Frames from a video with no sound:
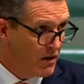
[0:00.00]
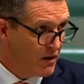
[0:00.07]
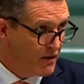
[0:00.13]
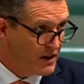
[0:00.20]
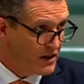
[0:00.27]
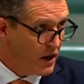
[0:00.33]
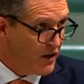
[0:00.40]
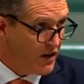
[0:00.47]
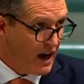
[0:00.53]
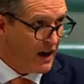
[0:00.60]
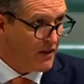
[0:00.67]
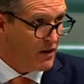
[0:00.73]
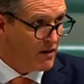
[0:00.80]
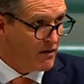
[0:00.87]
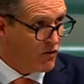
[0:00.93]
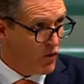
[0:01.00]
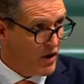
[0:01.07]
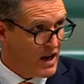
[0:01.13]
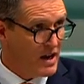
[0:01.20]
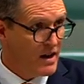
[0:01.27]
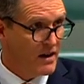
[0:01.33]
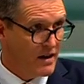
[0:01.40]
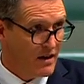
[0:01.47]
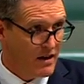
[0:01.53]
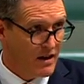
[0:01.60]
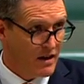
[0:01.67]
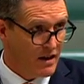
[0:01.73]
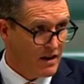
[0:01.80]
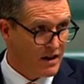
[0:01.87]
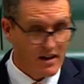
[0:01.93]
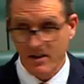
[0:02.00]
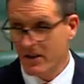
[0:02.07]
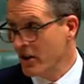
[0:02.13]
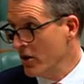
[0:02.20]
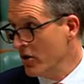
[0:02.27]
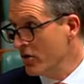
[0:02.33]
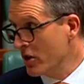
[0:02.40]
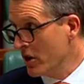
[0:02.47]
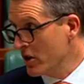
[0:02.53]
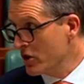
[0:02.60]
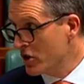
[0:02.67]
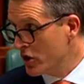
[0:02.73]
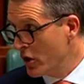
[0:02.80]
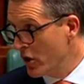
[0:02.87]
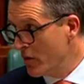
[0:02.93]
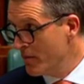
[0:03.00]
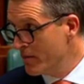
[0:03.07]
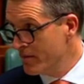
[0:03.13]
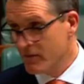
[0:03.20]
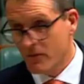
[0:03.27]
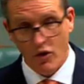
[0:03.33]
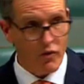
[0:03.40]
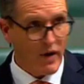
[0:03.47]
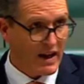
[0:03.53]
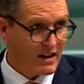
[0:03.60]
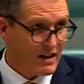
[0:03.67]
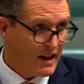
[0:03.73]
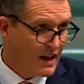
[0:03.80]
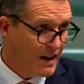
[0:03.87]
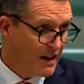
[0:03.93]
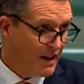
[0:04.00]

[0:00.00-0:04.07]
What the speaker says: There's no doubt that if we continue to consume directly